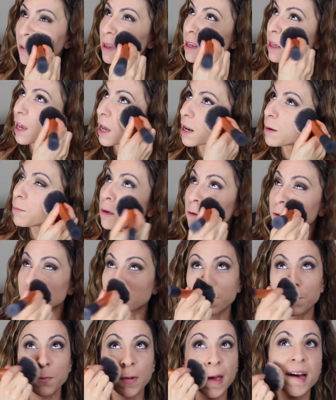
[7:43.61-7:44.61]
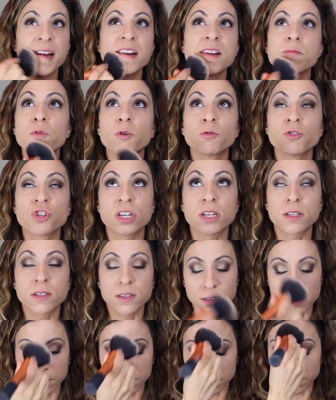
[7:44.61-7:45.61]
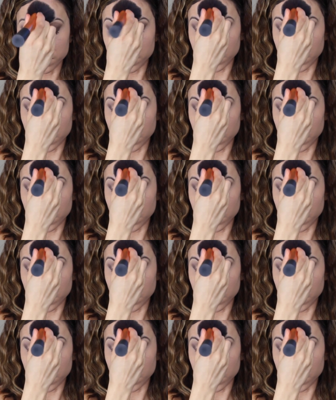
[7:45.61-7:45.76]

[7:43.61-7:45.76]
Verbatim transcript: Again, I'm using patting motions